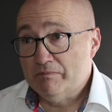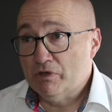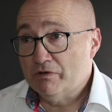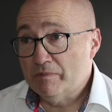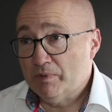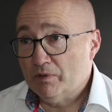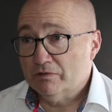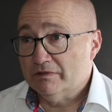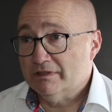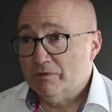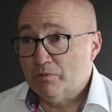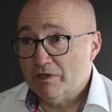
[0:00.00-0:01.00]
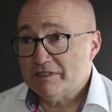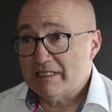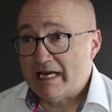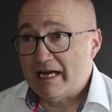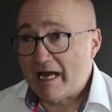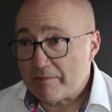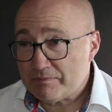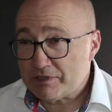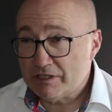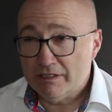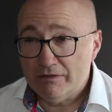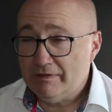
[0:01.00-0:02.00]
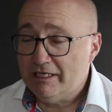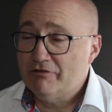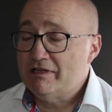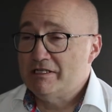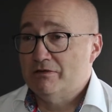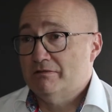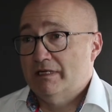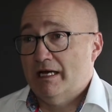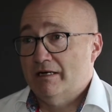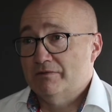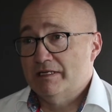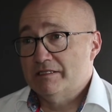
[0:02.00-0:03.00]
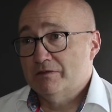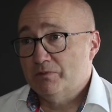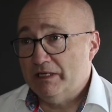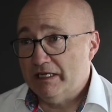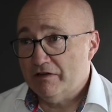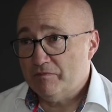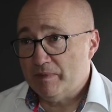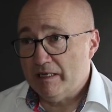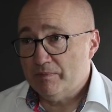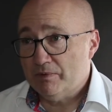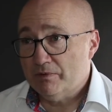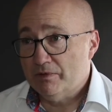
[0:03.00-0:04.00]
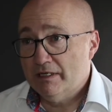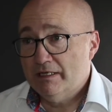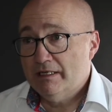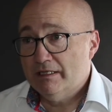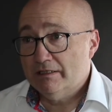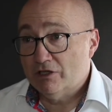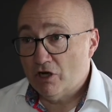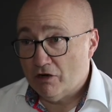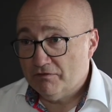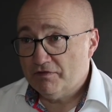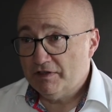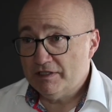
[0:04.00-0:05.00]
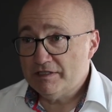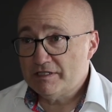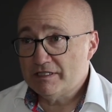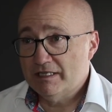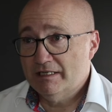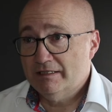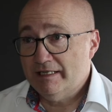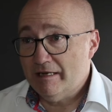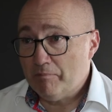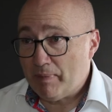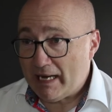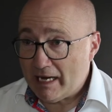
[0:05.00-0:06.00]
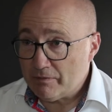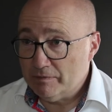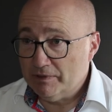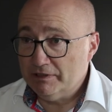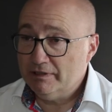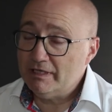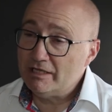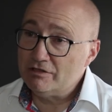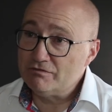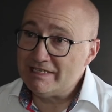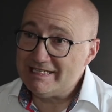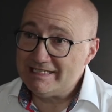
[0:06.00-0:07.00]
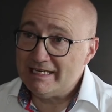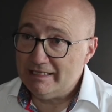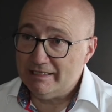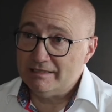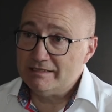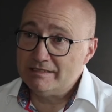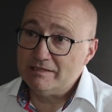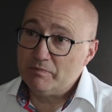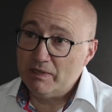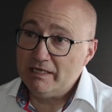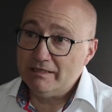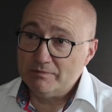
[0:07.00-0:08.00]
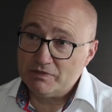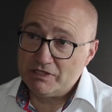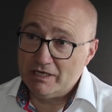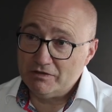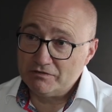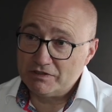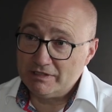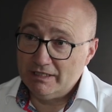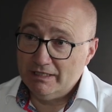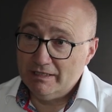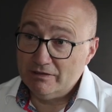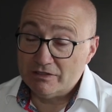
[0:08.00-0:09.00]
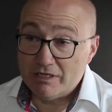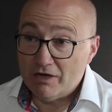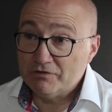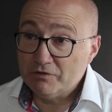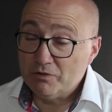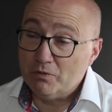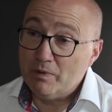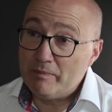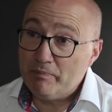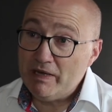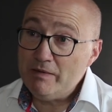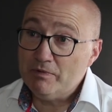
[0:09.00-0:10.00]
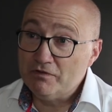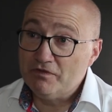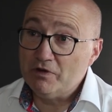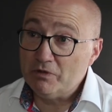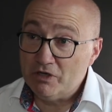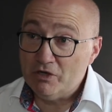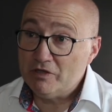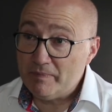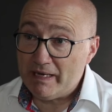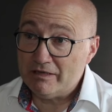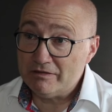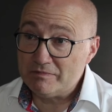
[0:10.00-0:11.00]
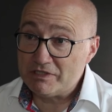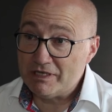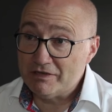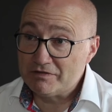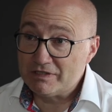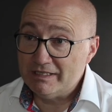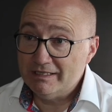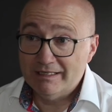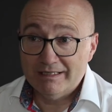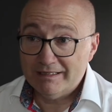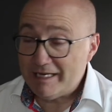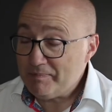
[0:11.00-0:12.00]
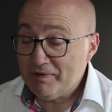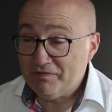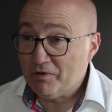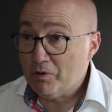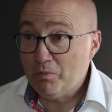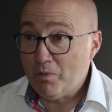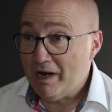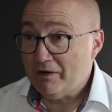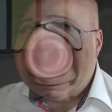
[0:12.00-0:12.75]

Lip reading: more important. And what's absolutely critical now is that we give people the confidence, the empowerment, and the resilience to be themselves. Because after all, when people feel good about themselves, they perform well.